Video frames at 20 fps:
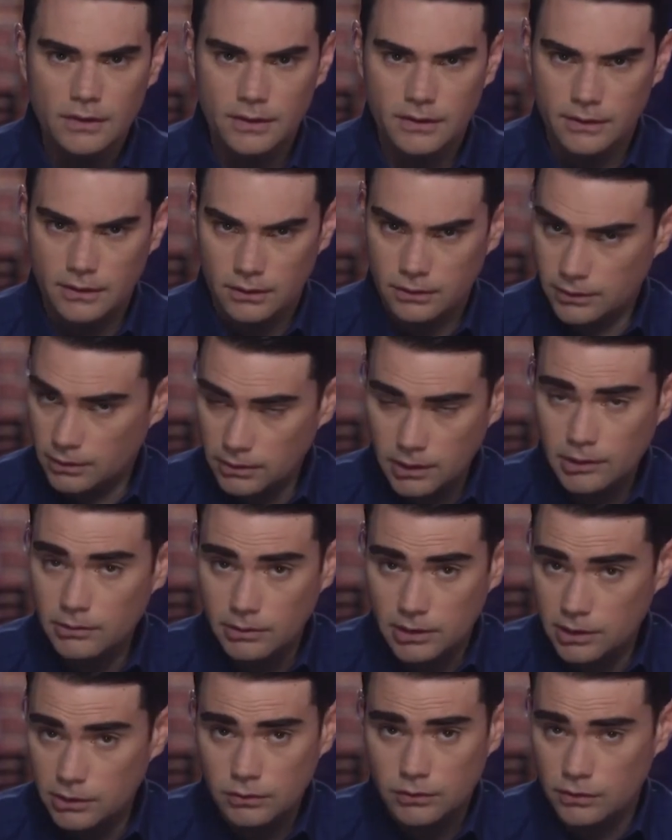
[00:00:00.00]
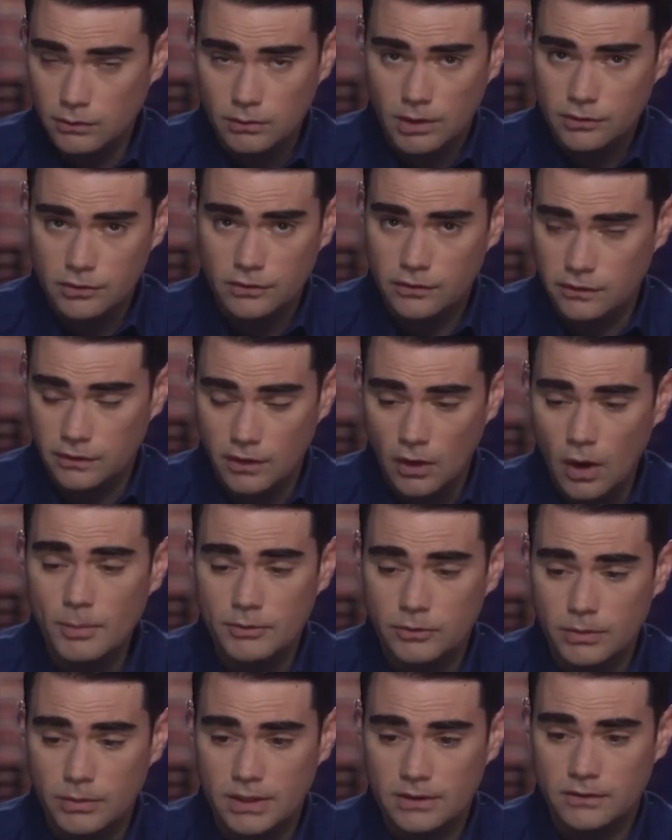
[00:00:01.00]
They're literally using the Russians as a
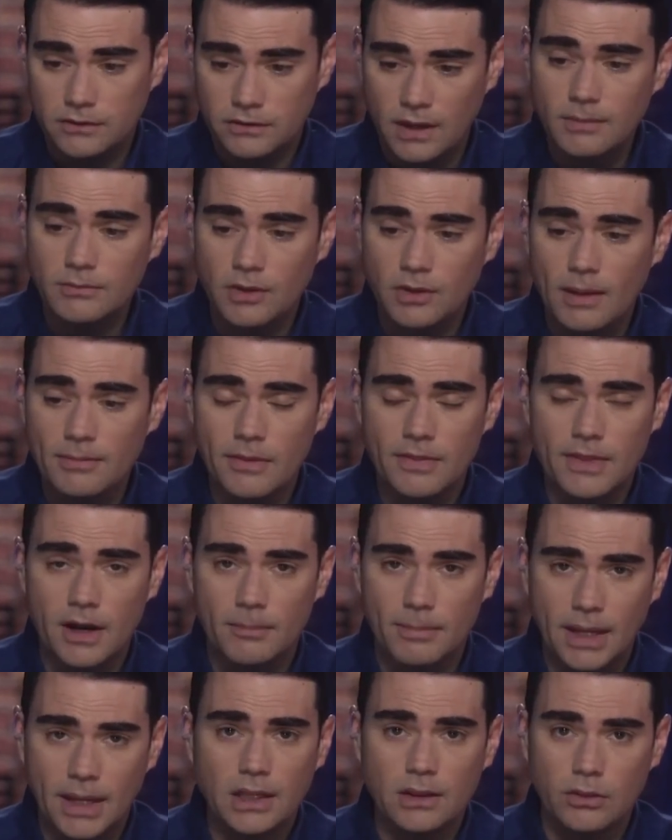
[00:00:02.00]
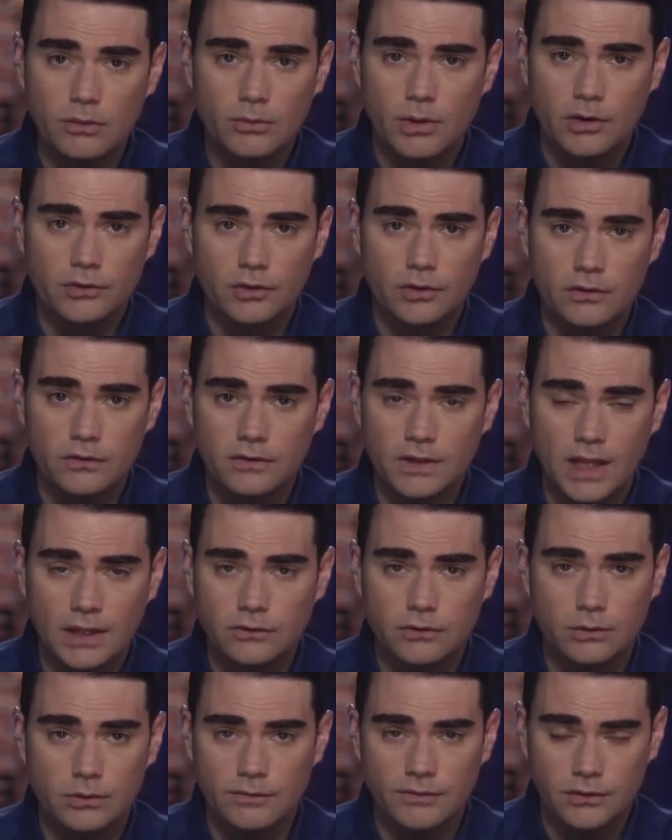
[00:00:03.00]
go-between at the same time that they're begging the Russians
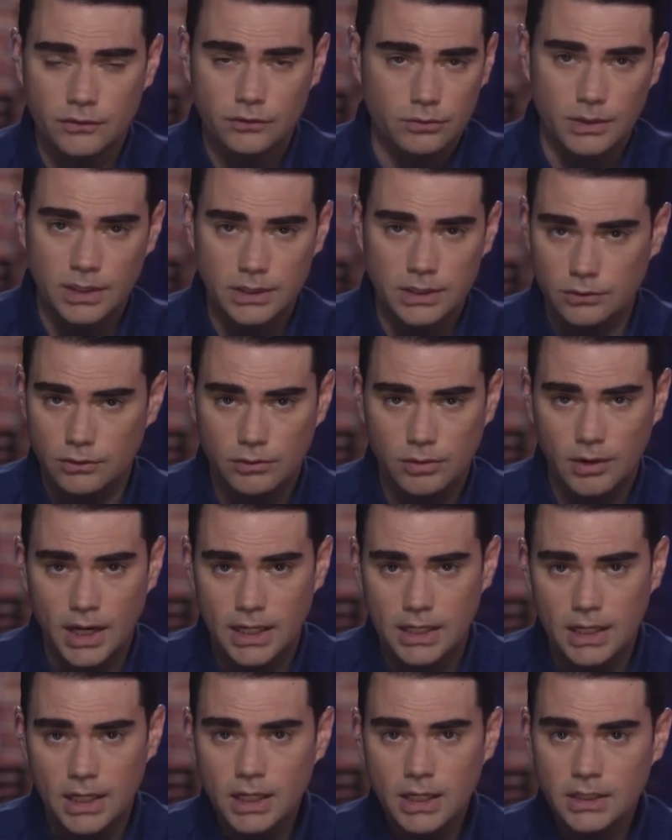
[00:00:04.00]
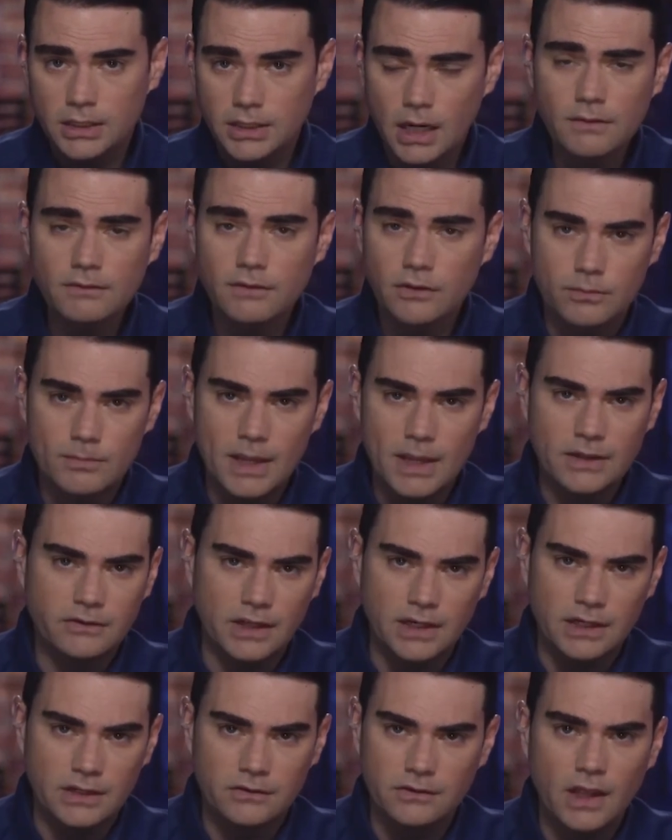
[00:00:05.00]
not to eviscerate Ukraine. None of this
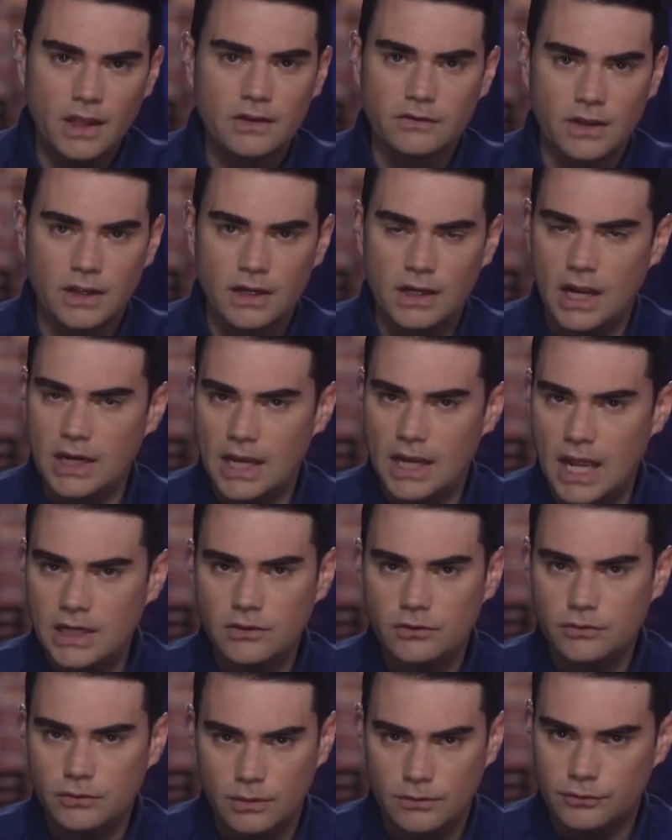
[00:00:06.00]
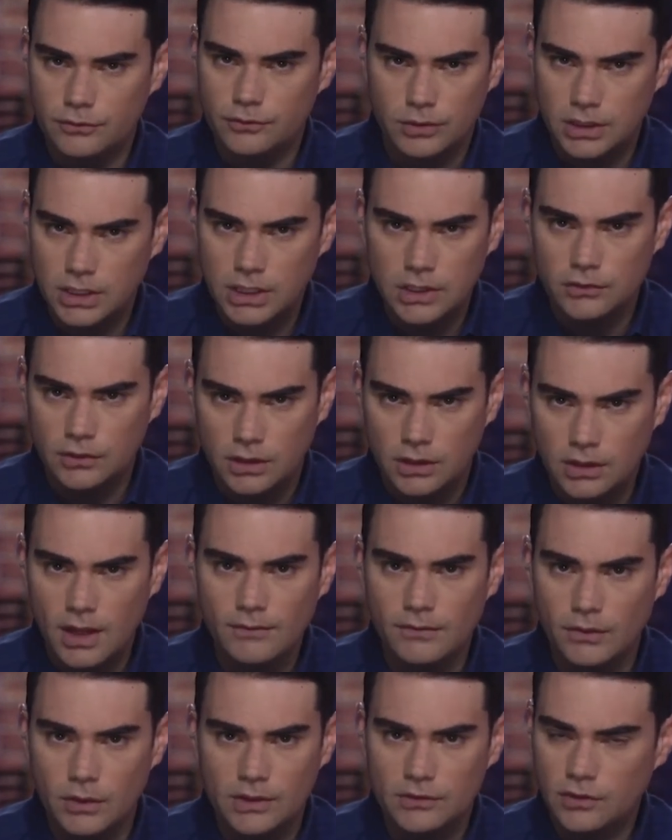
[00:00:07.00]
makes any sense on any sort of strategic
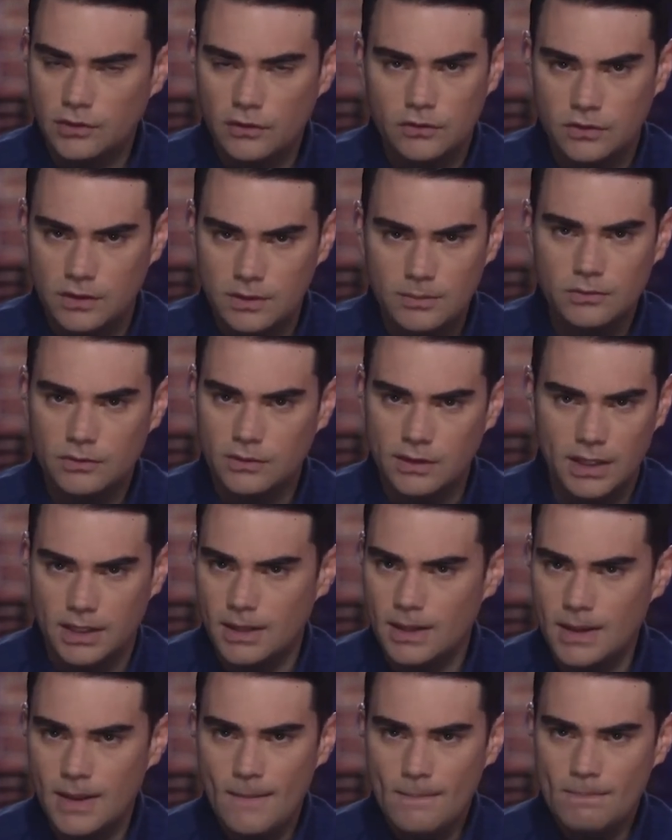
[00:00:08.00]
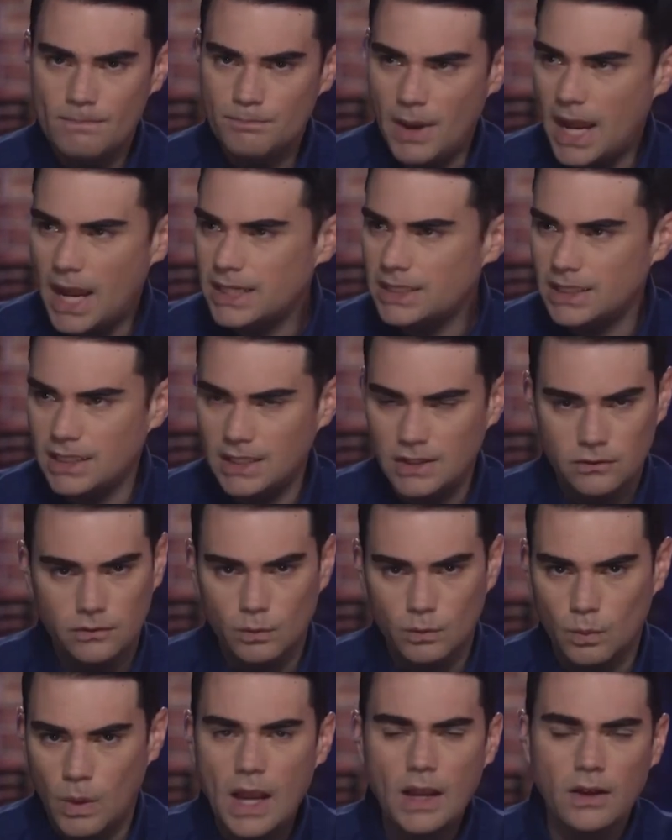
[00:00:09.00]
level. It just seems like Biden
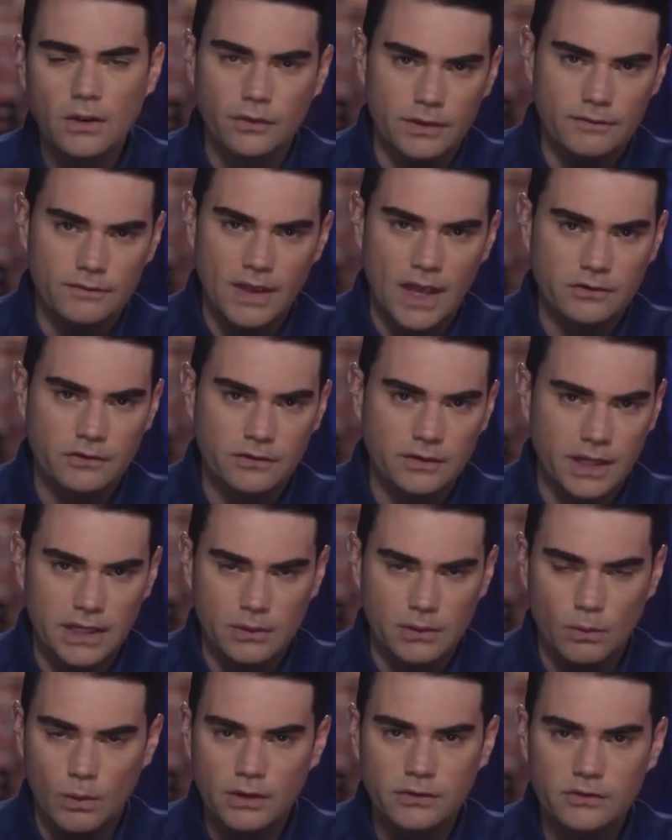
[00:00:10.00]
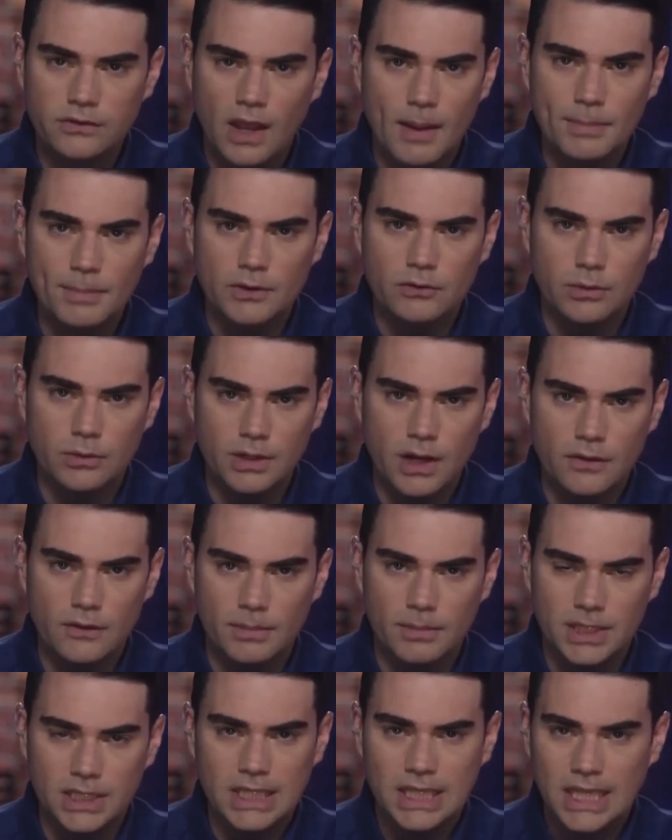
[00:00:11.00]
is wildly vacillating one topic to
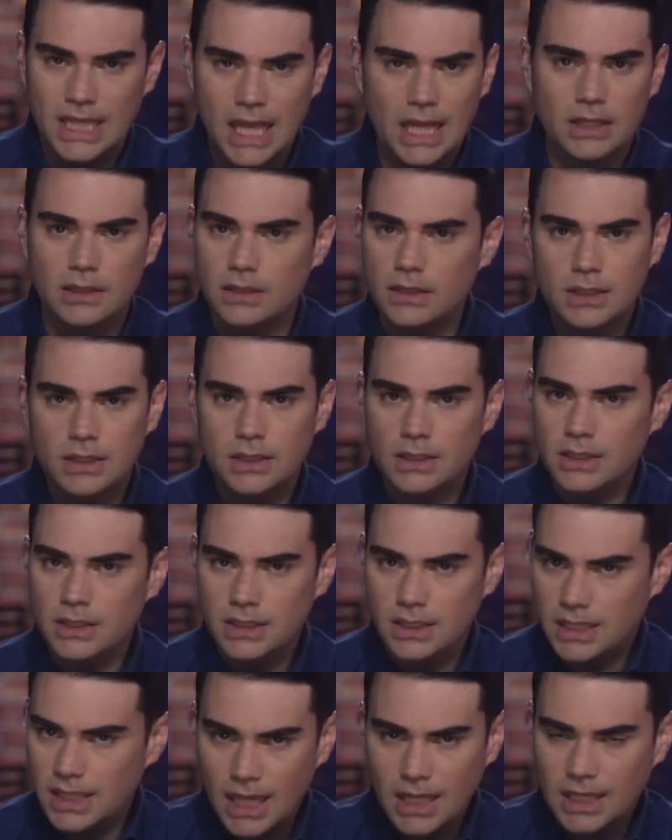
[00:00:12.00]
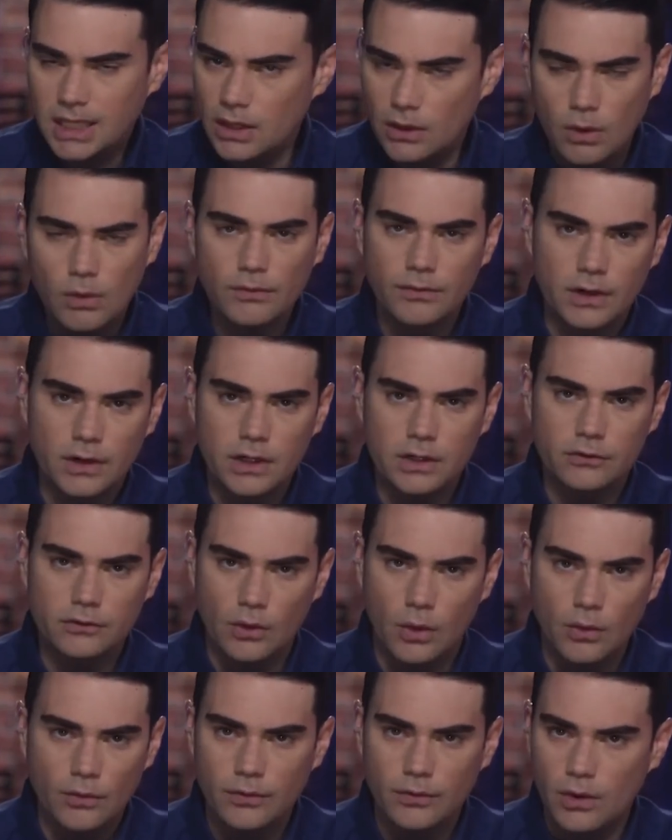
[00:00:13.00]
another, but he can't get over
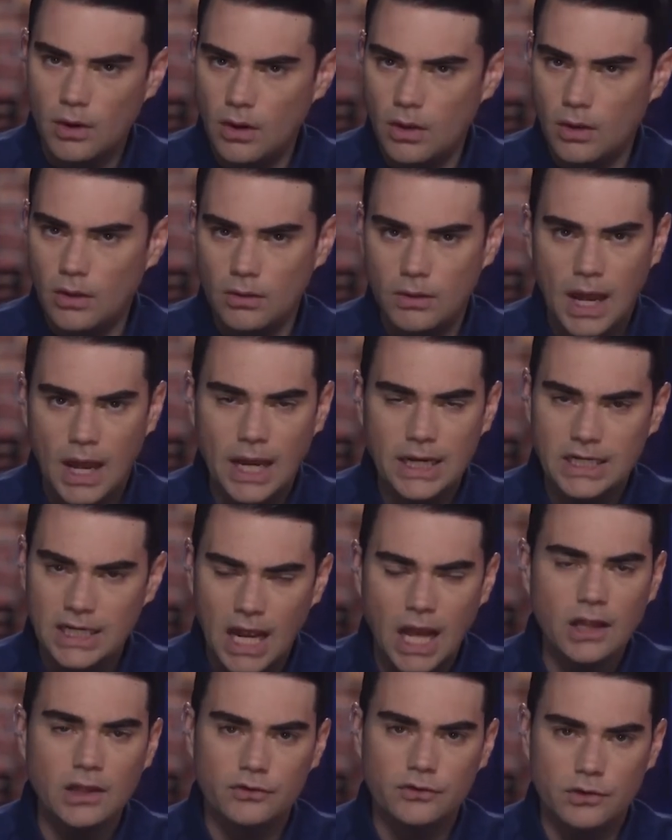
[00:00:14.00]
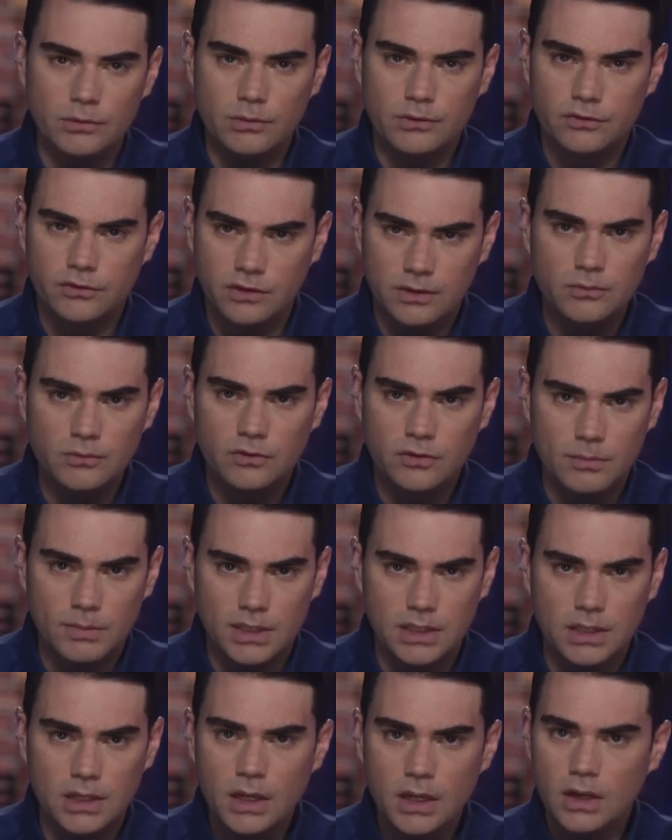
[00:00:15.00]
his overall ideology, which seems to
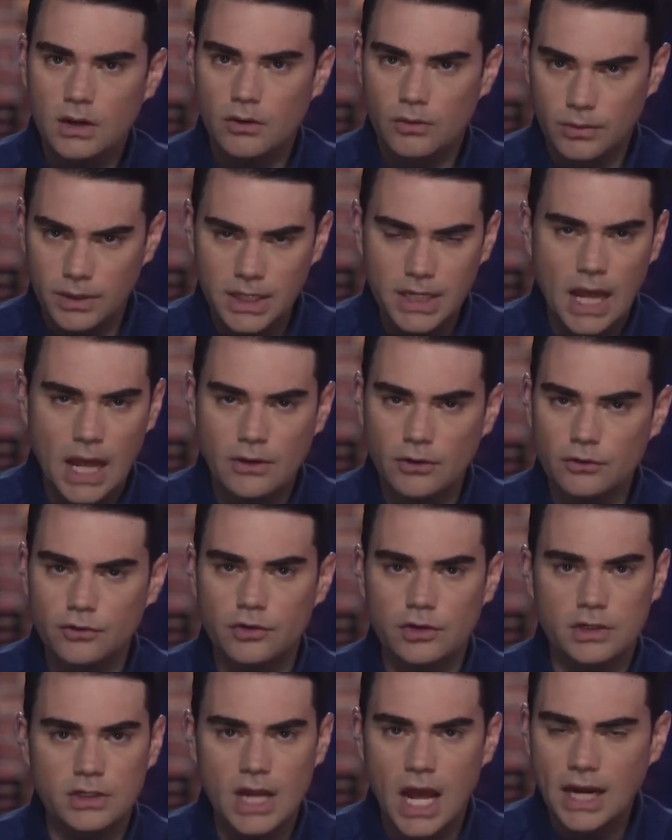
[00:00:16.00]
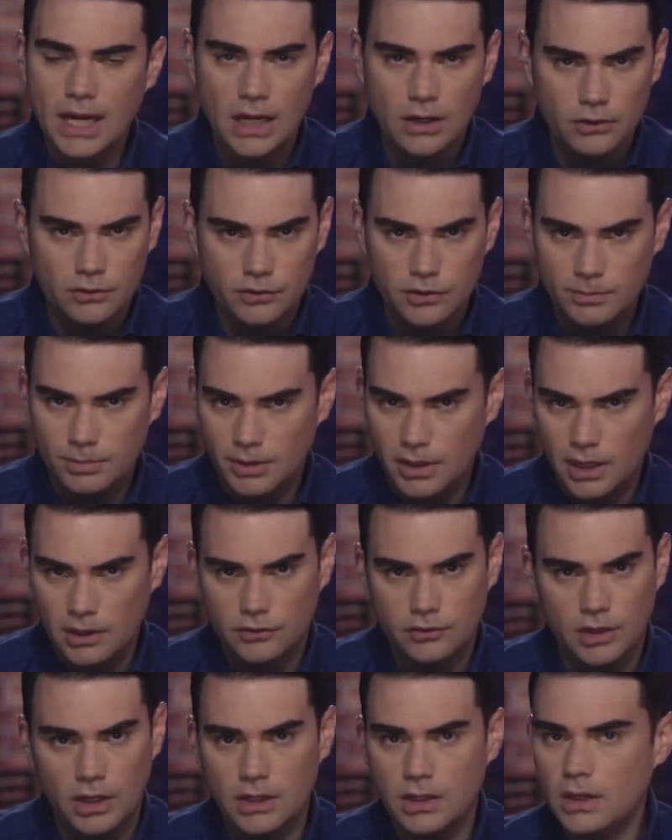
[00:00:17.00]
be green energy, not energy
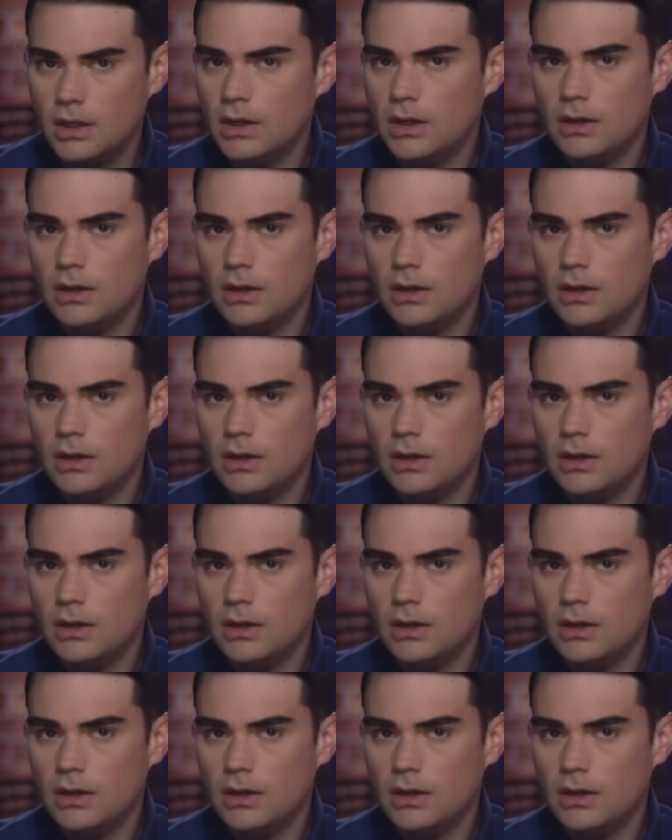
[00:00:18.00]
production.